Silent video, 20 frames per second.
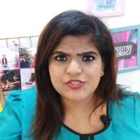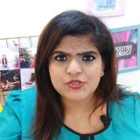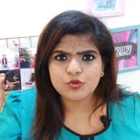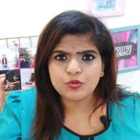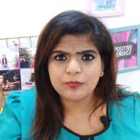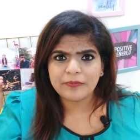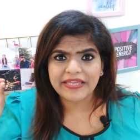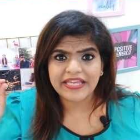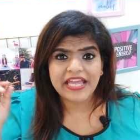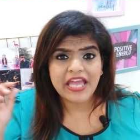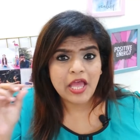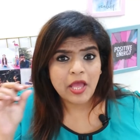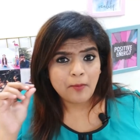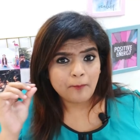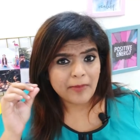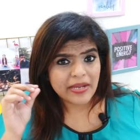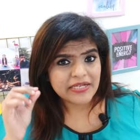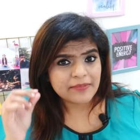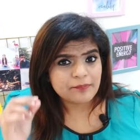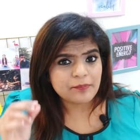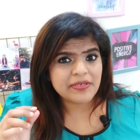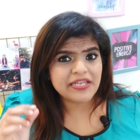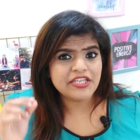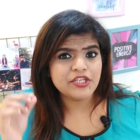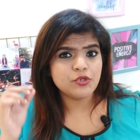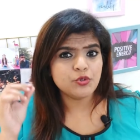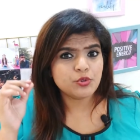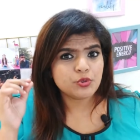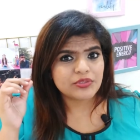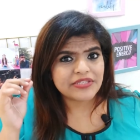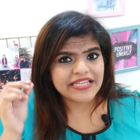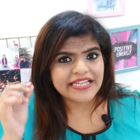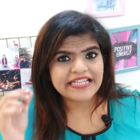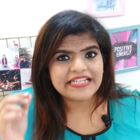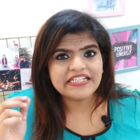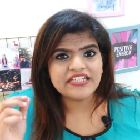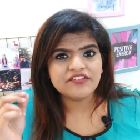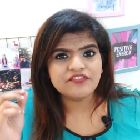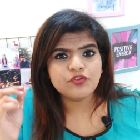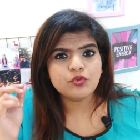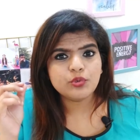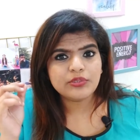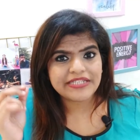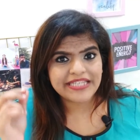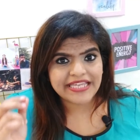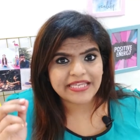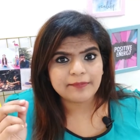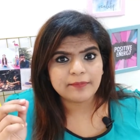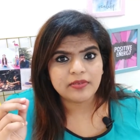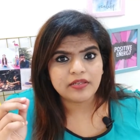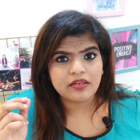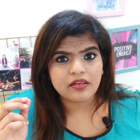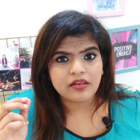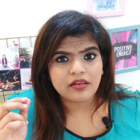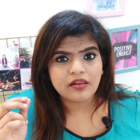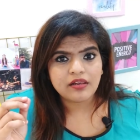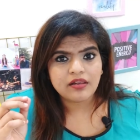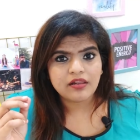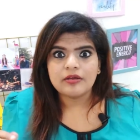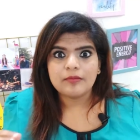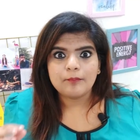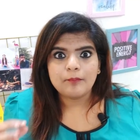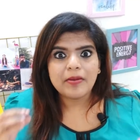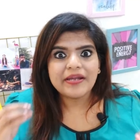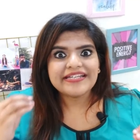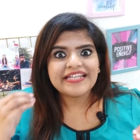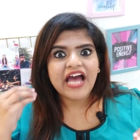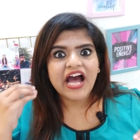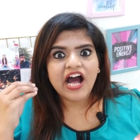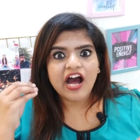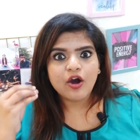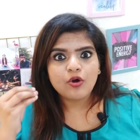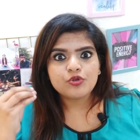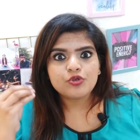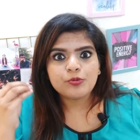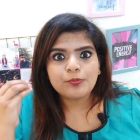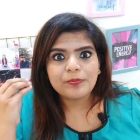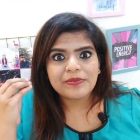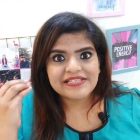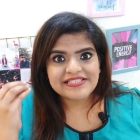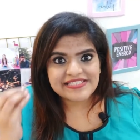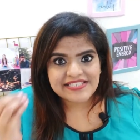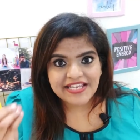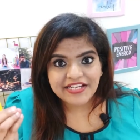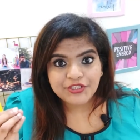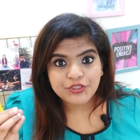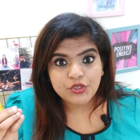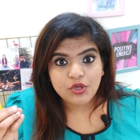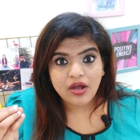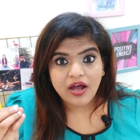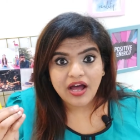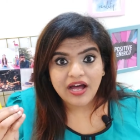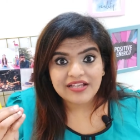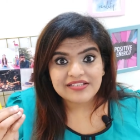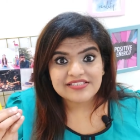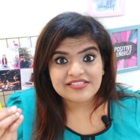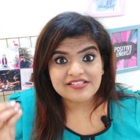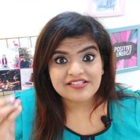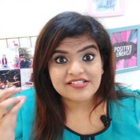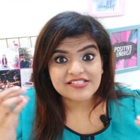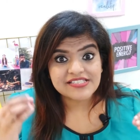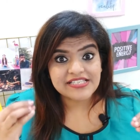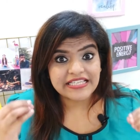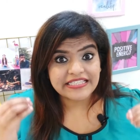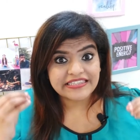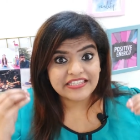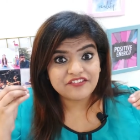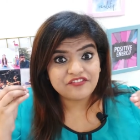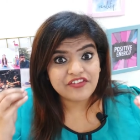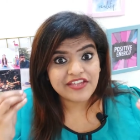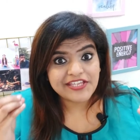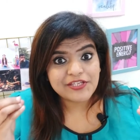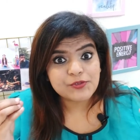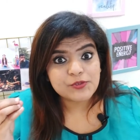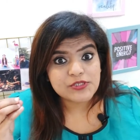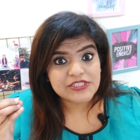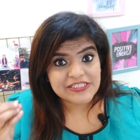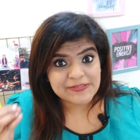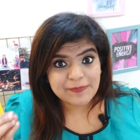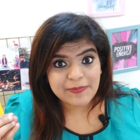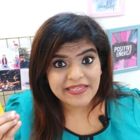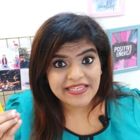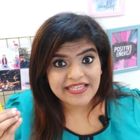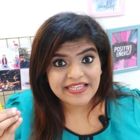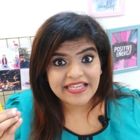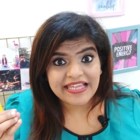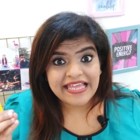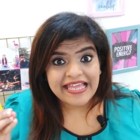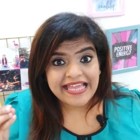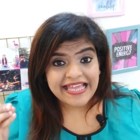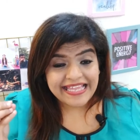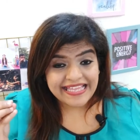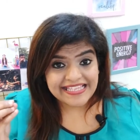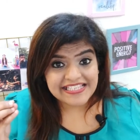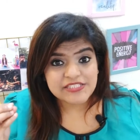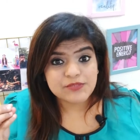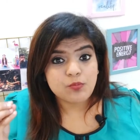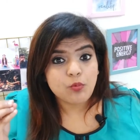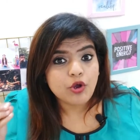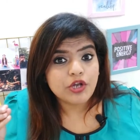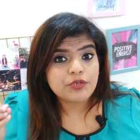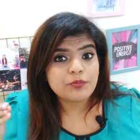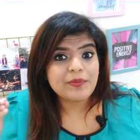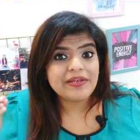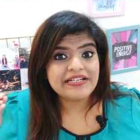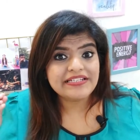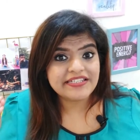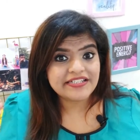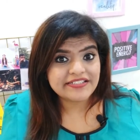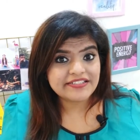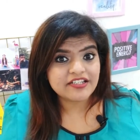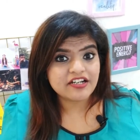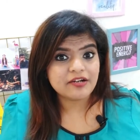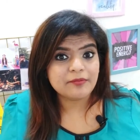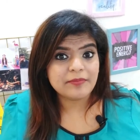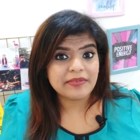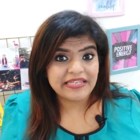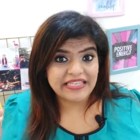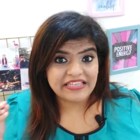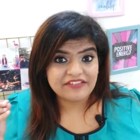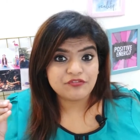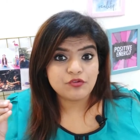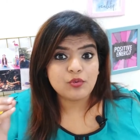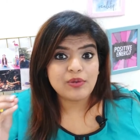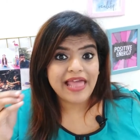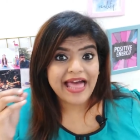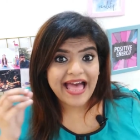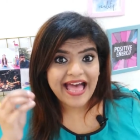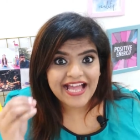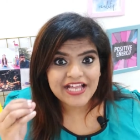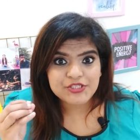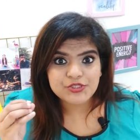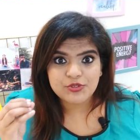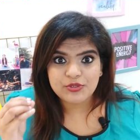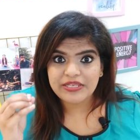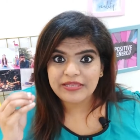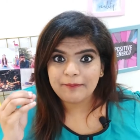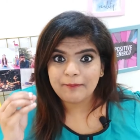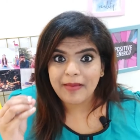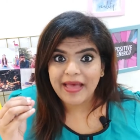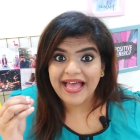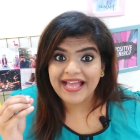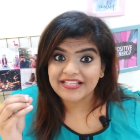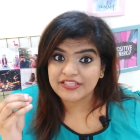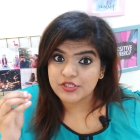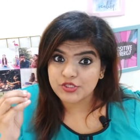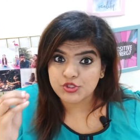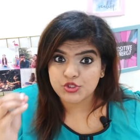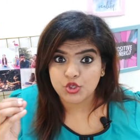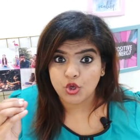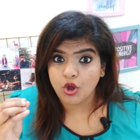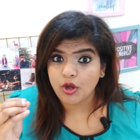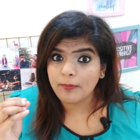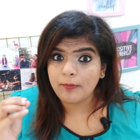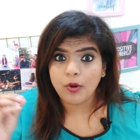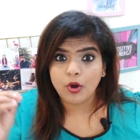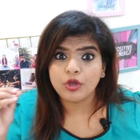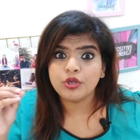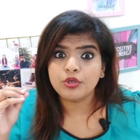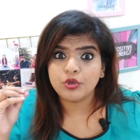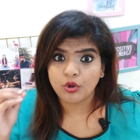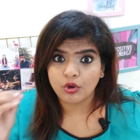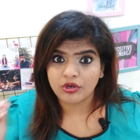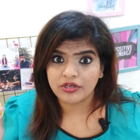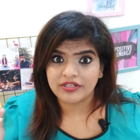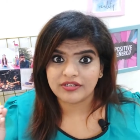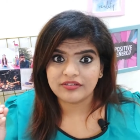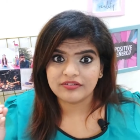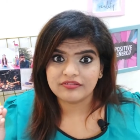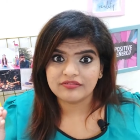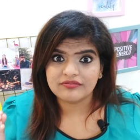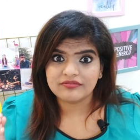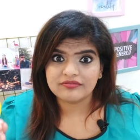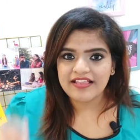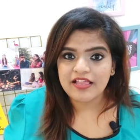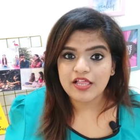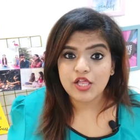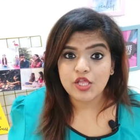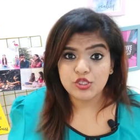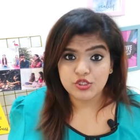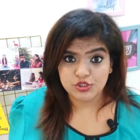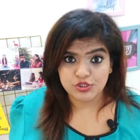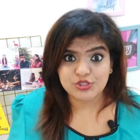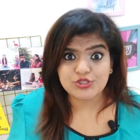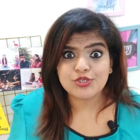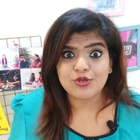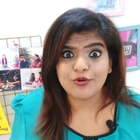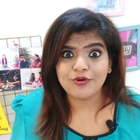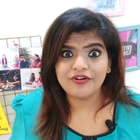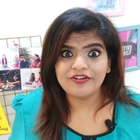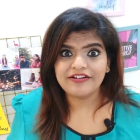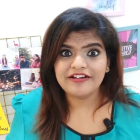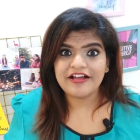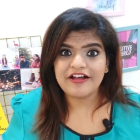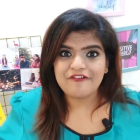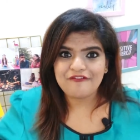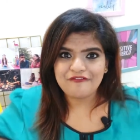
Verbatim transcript: resume might bring you to the interview table. But how you present your answers, the way you speak, is what will determine if you'll actually bag the job or not. So,